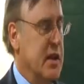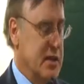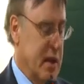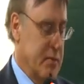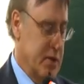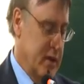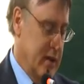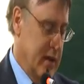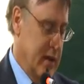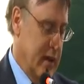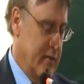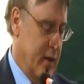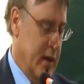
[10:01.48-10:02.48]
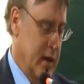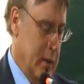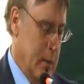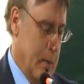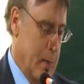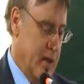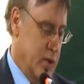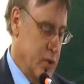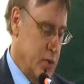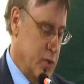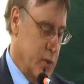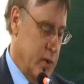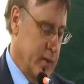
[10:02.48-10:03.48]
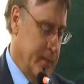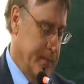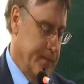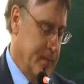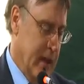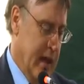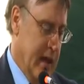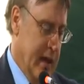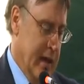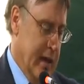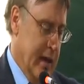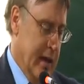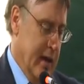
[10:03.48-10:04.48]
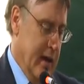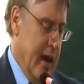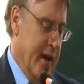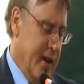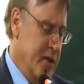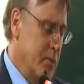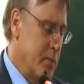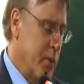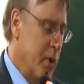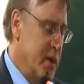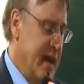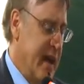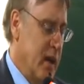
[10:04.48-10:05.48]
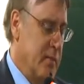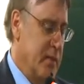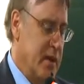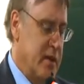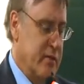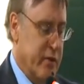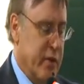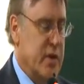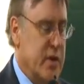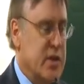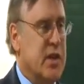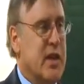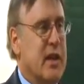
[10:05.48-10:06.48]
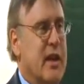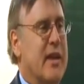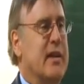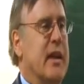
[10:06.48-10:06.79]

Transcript: the exception and very unusual. Another important element of diversity